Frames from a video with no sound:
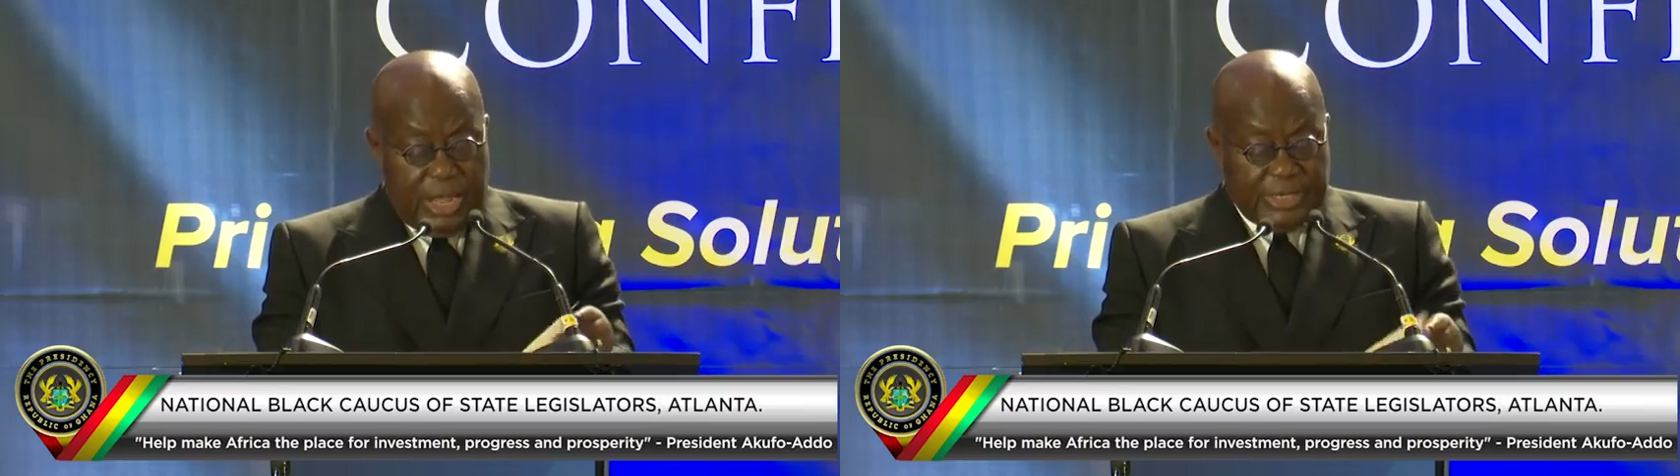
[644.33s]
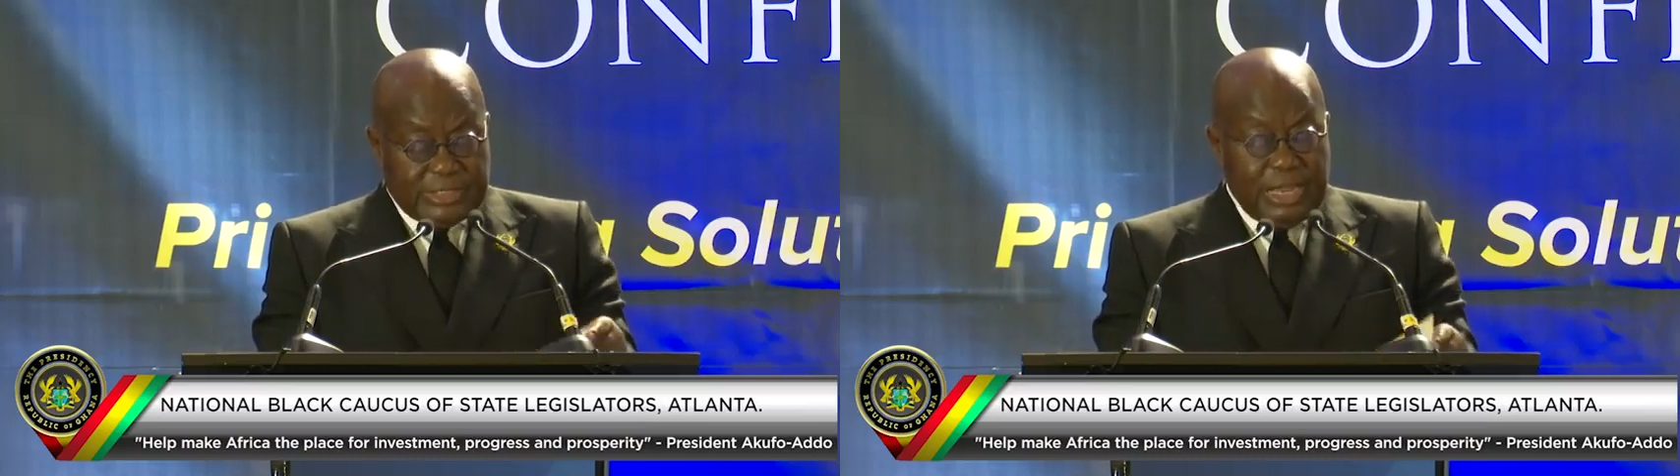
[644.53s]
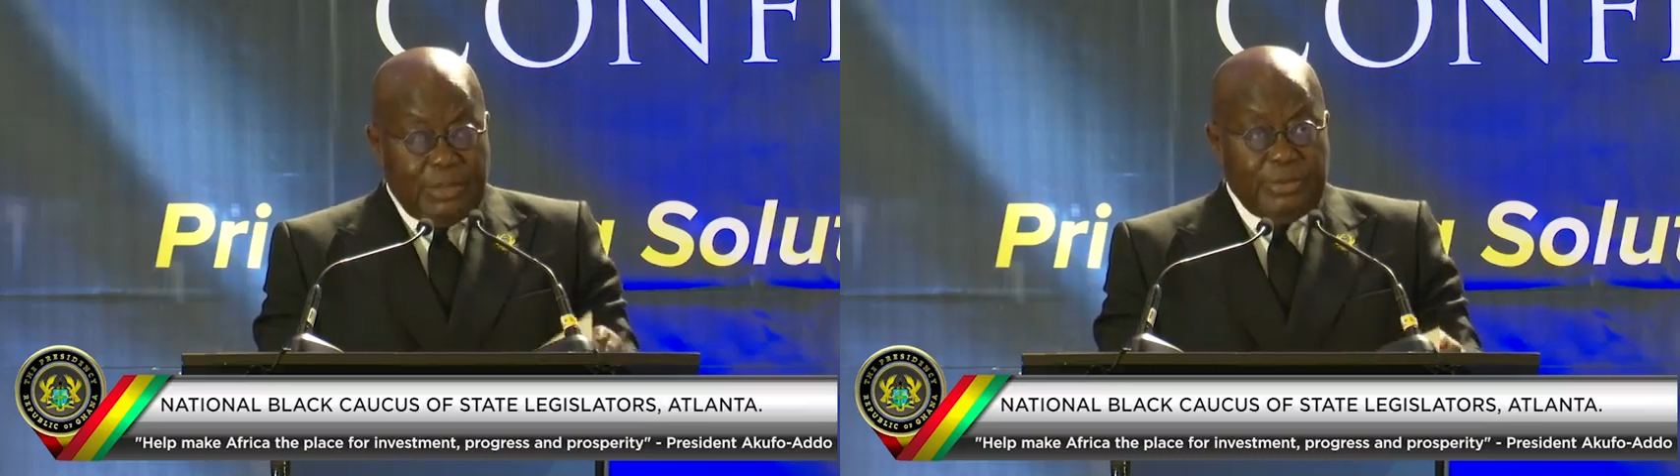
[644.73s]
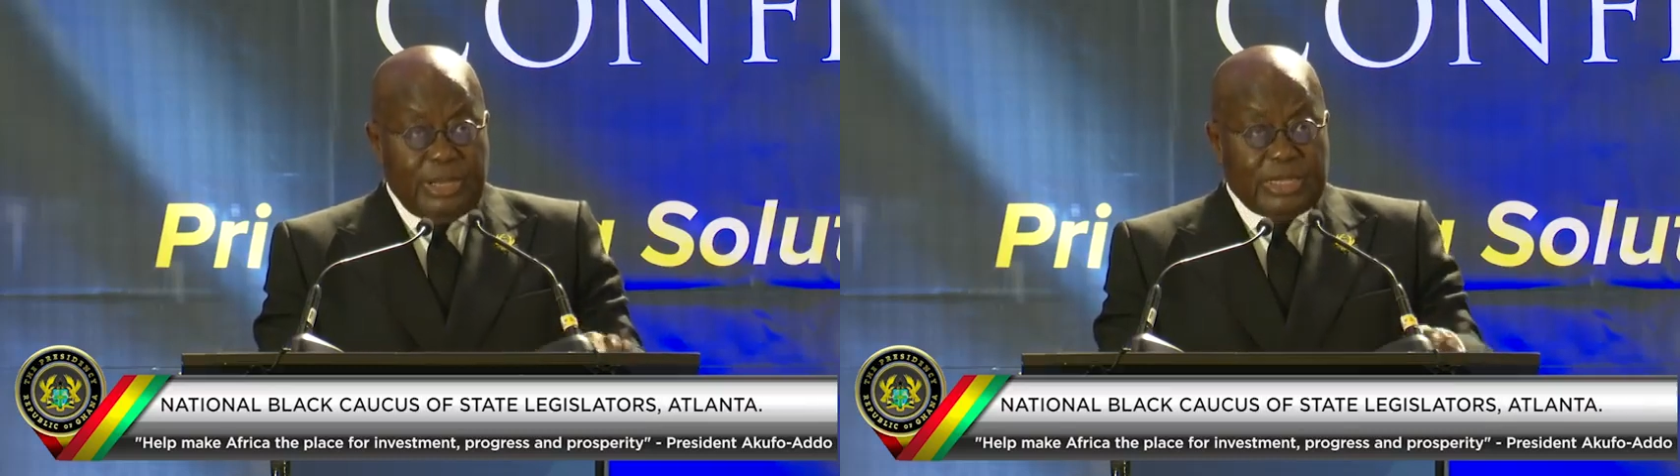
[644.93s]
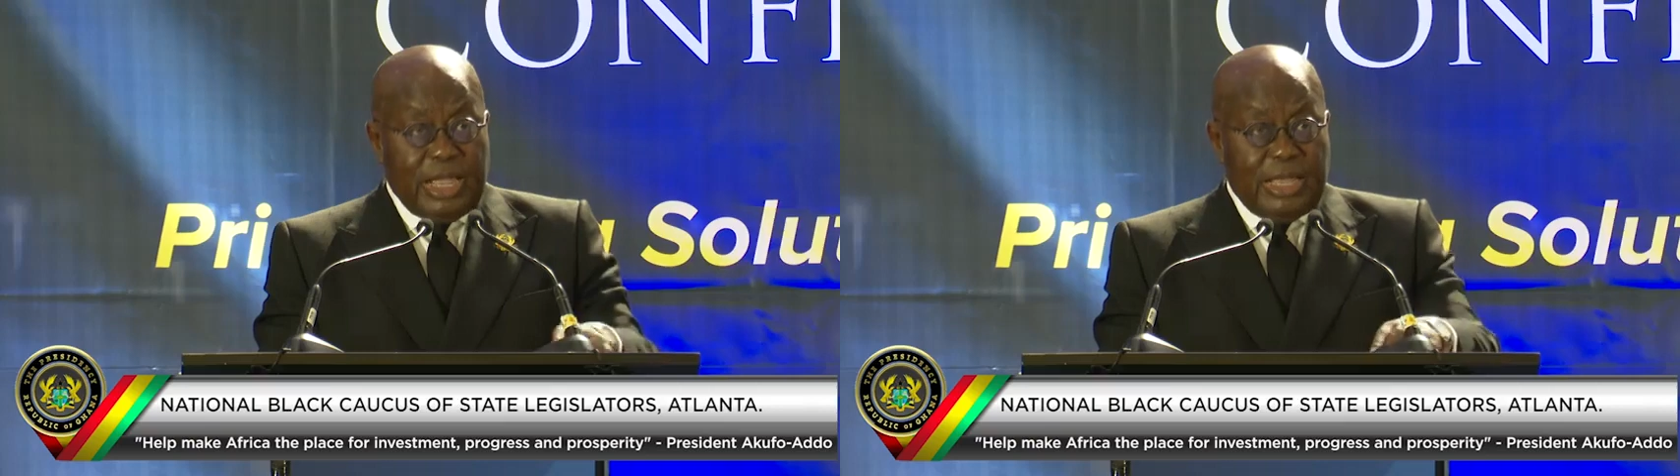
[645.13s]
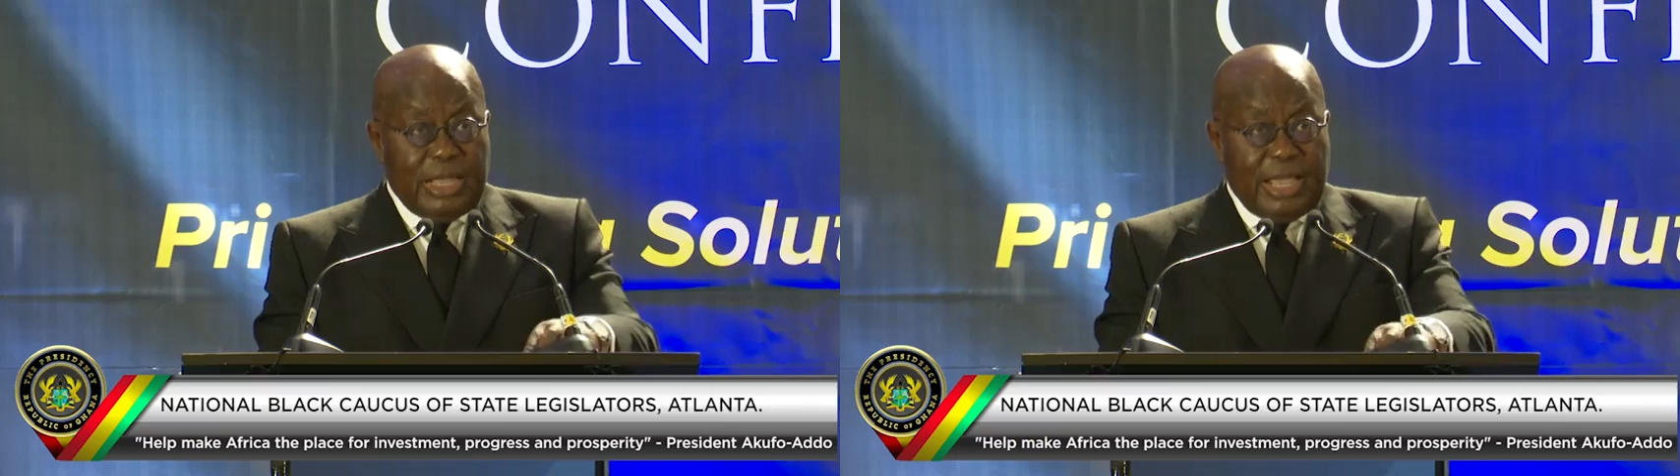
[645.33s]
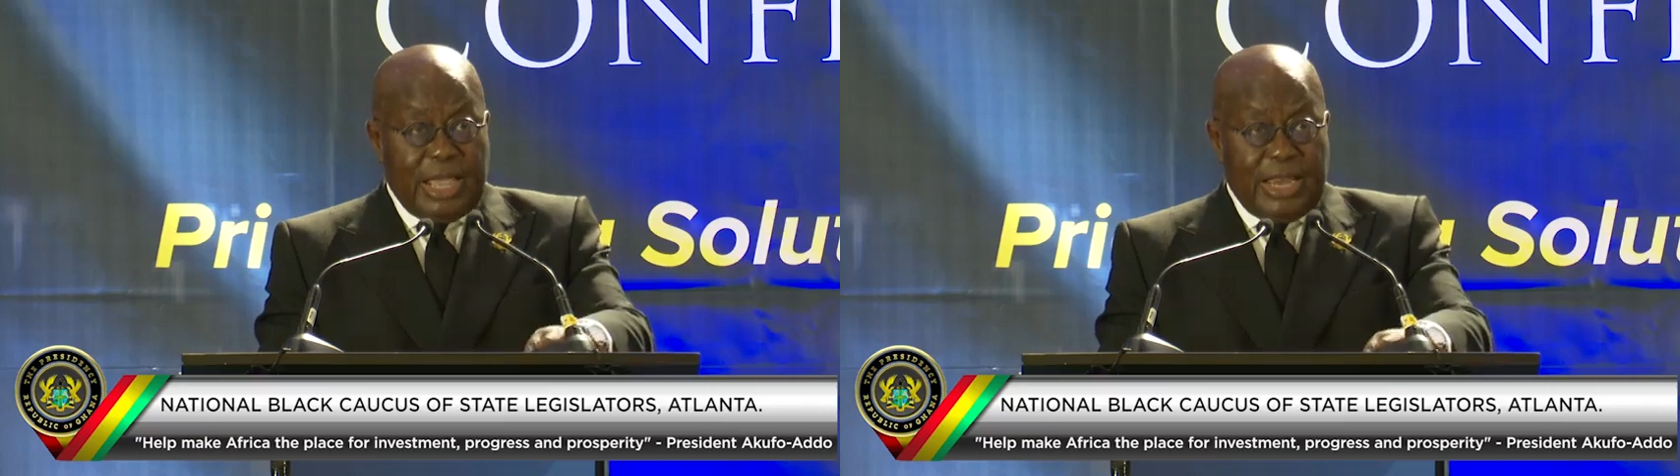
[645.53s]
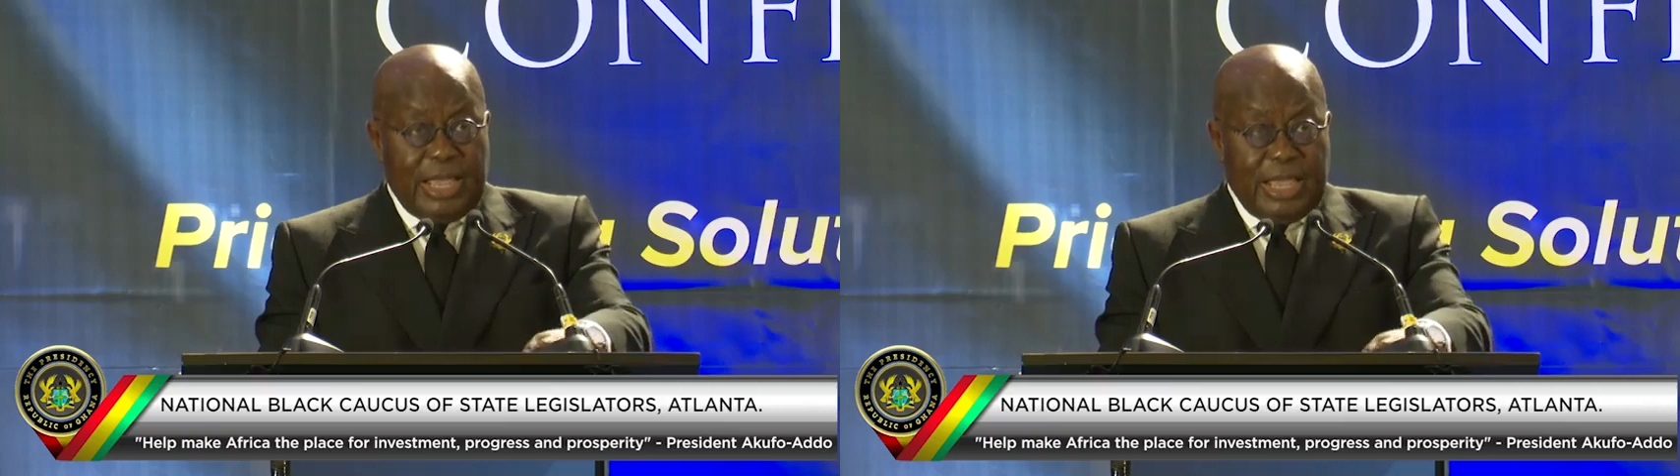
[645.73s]
establishing
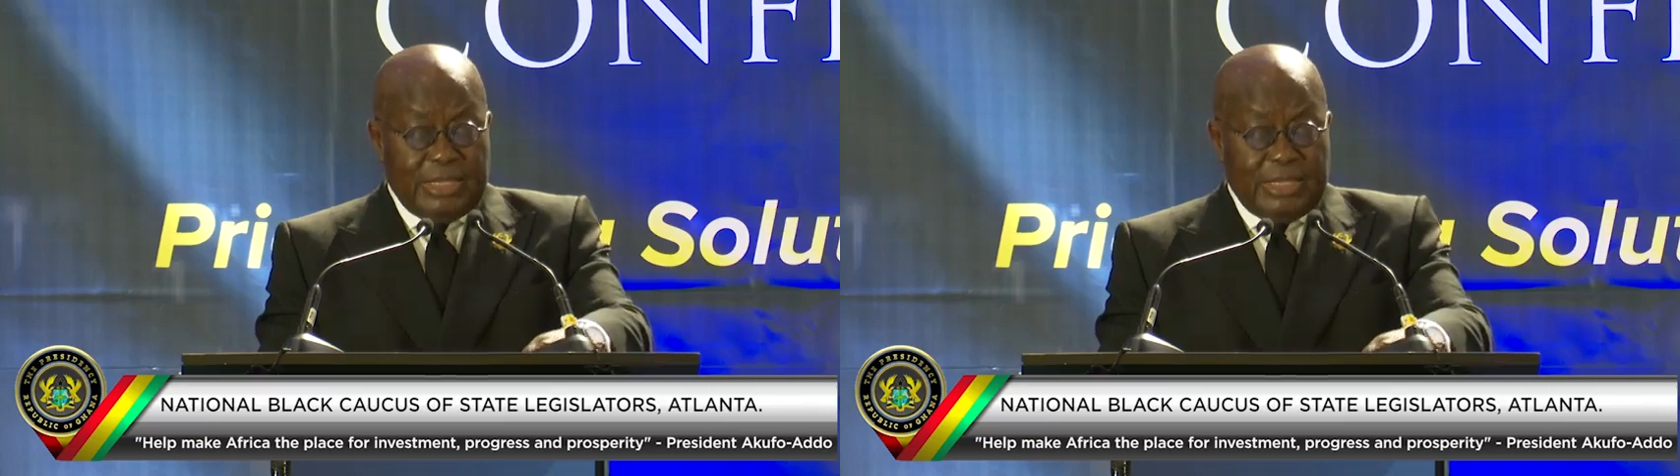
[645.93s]
Ghana